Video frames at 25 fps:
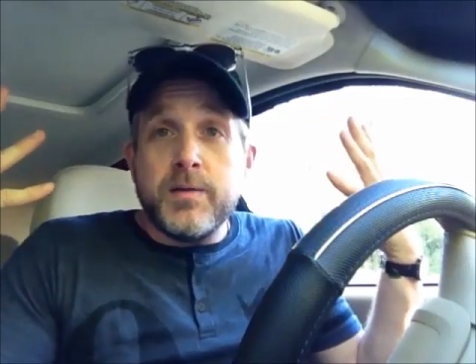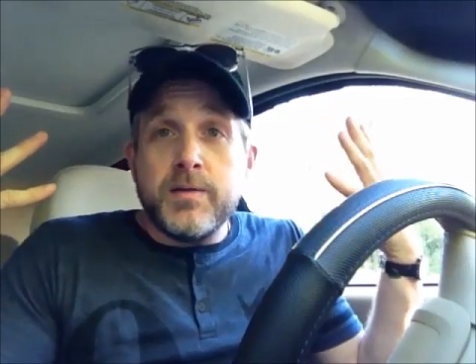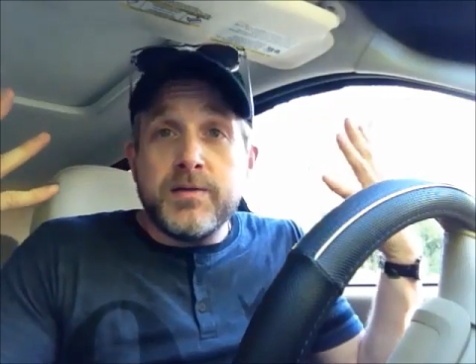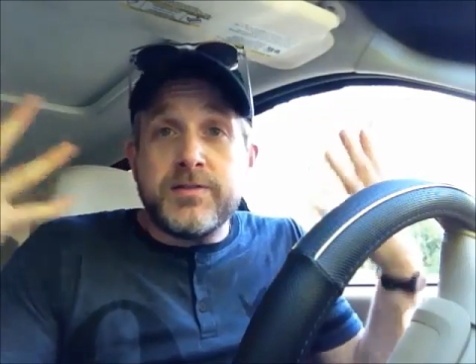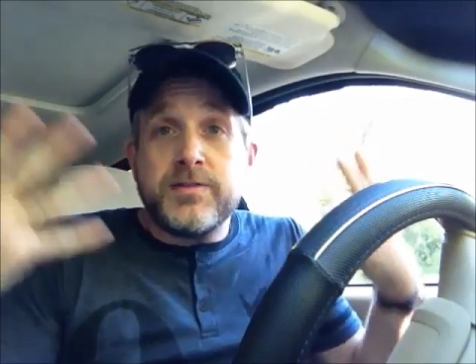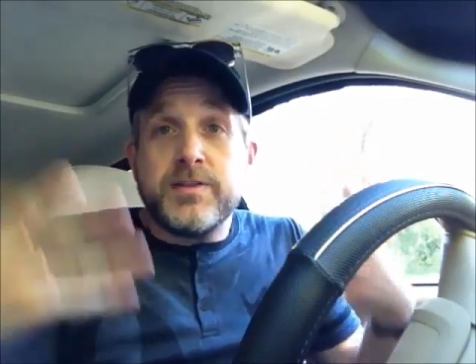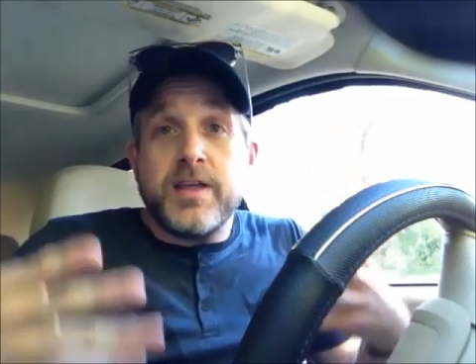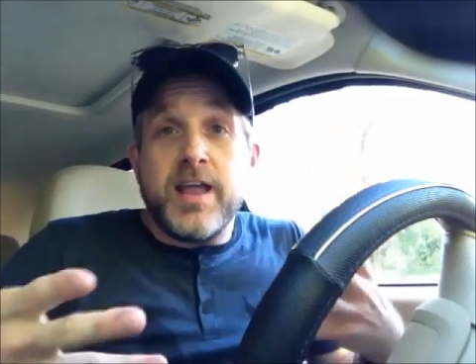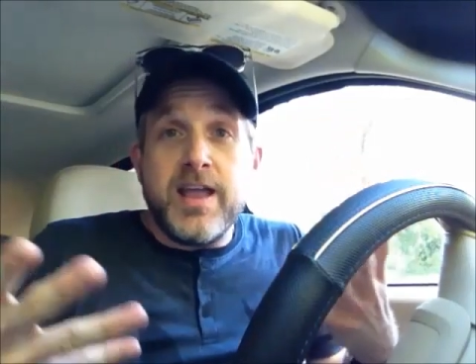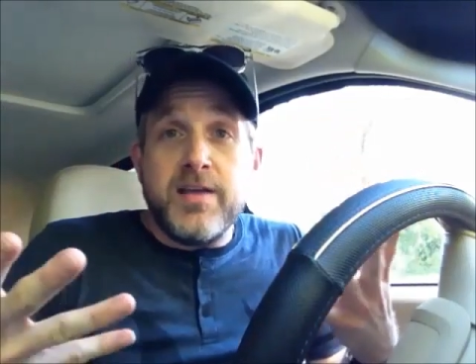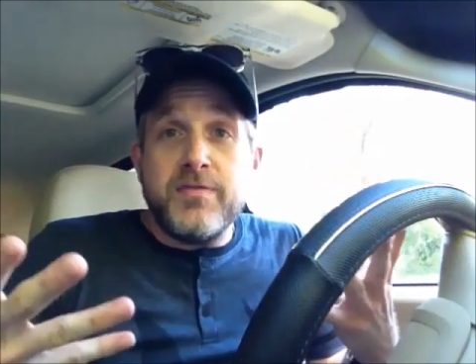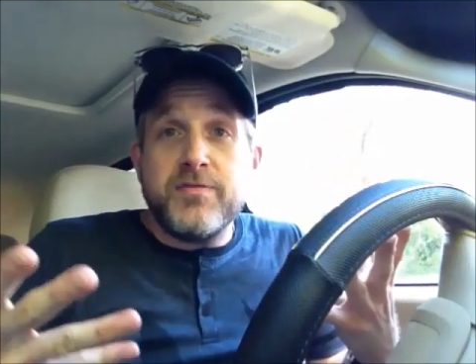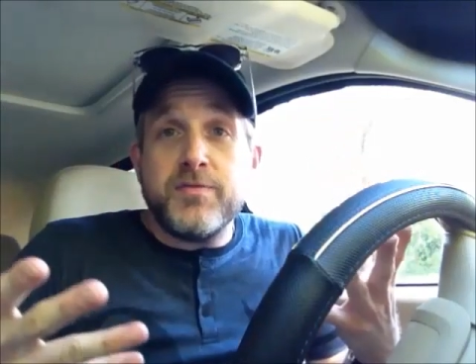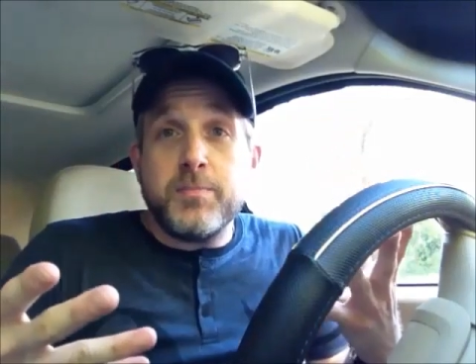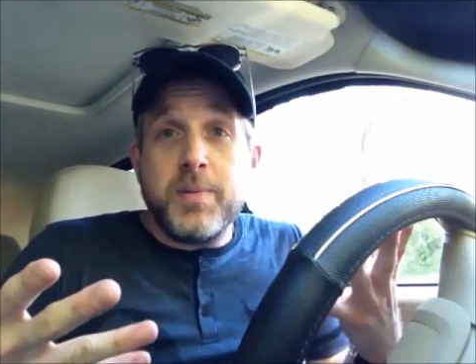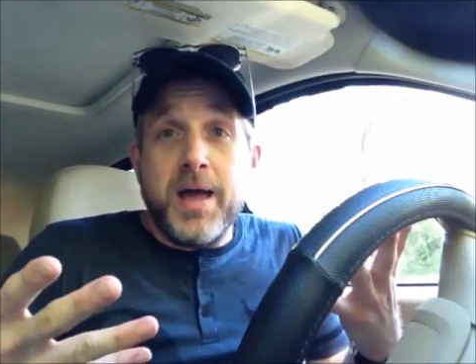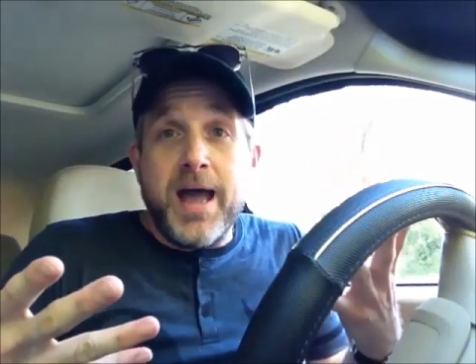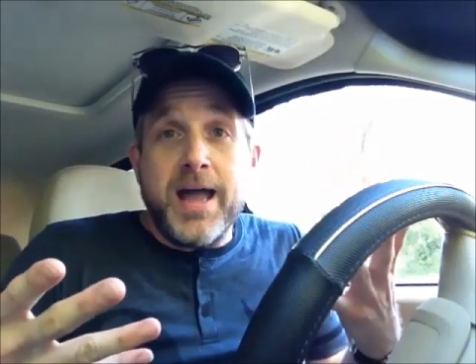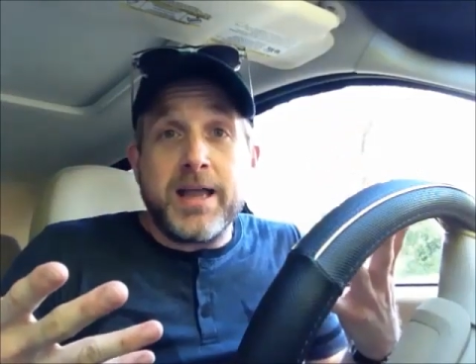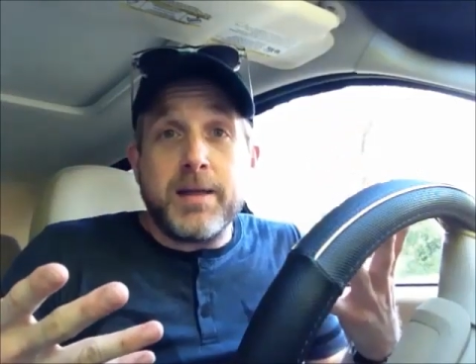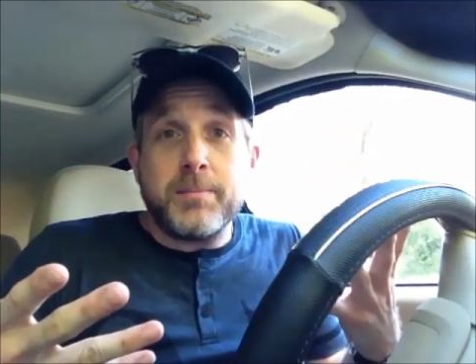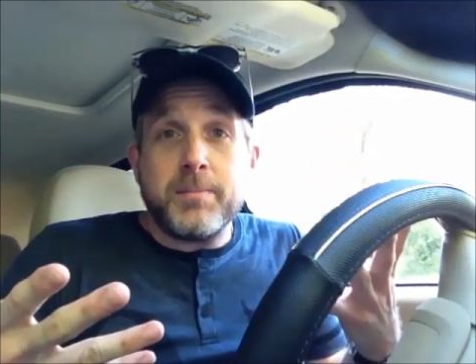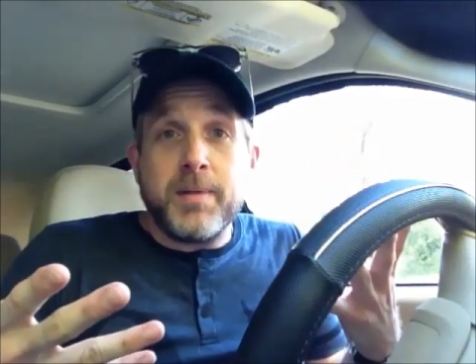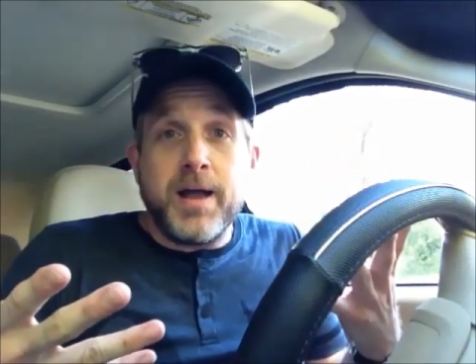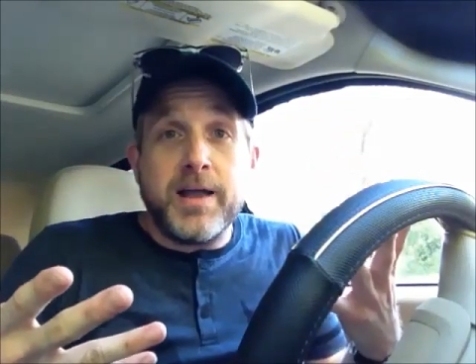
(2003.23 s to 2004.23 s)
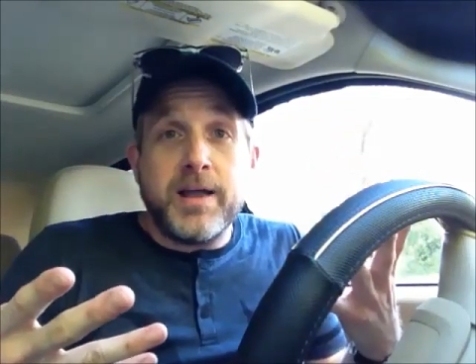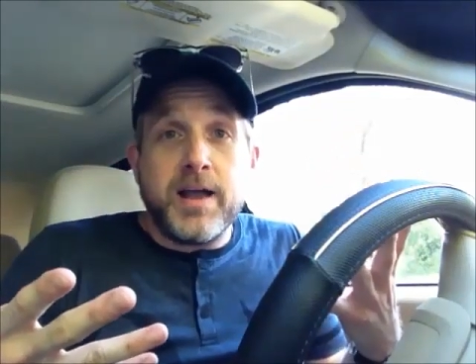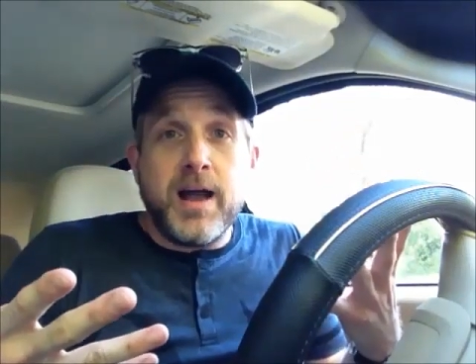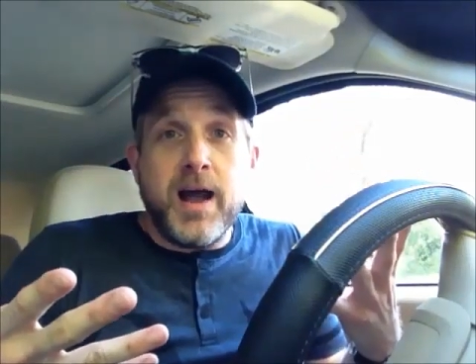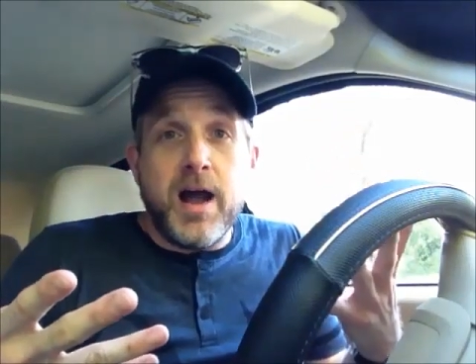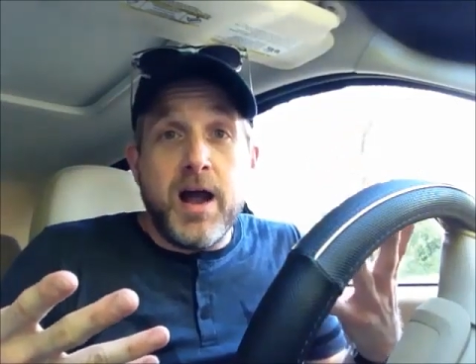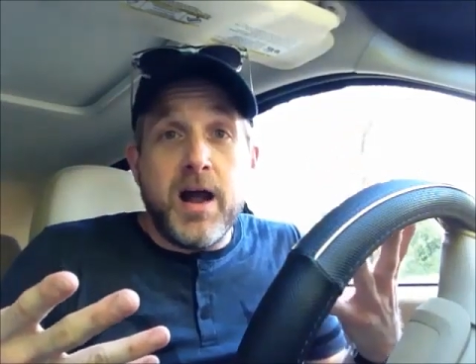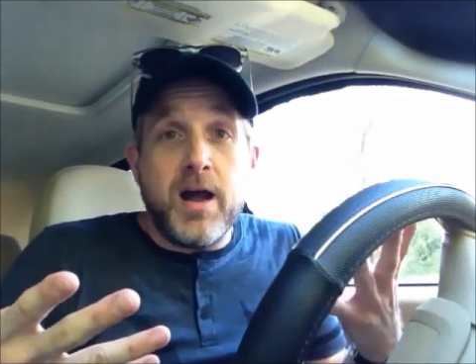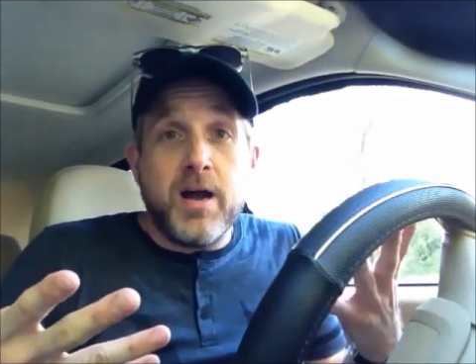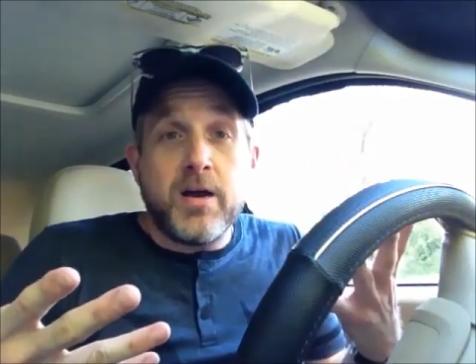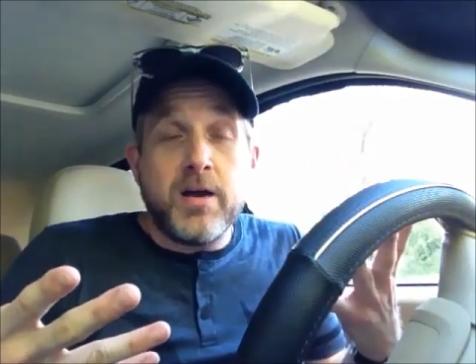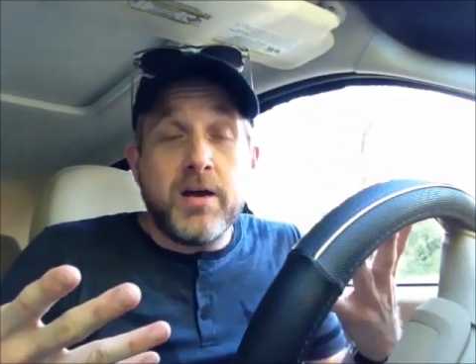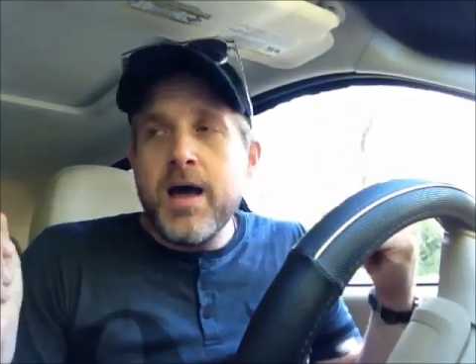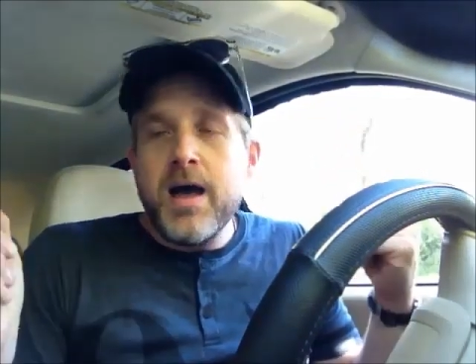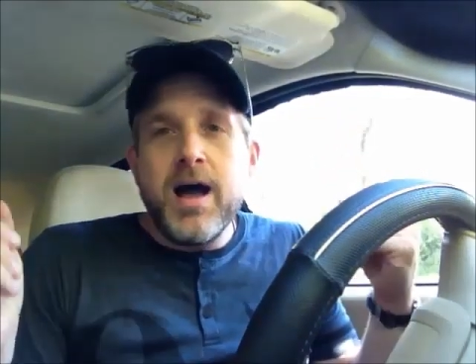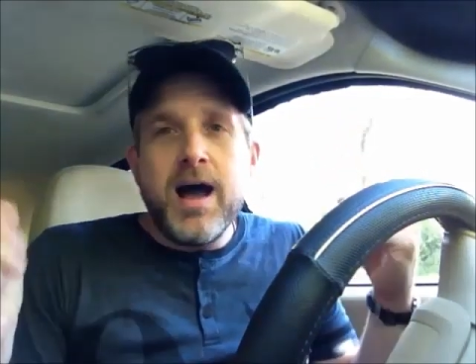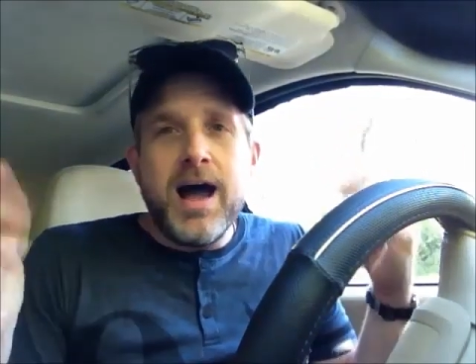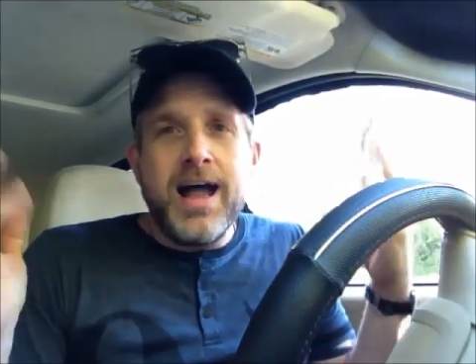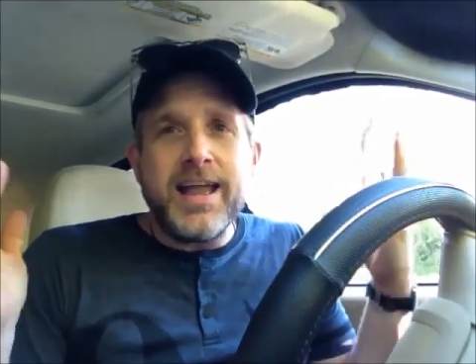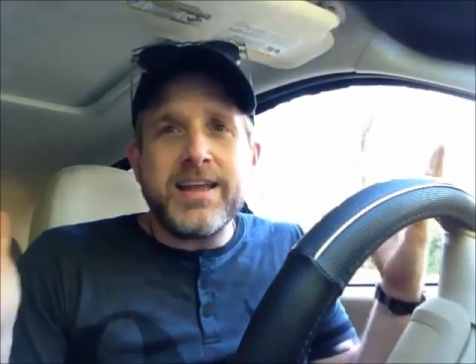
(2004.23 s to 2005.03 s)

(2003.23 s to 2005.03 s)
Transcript: safe back at my car,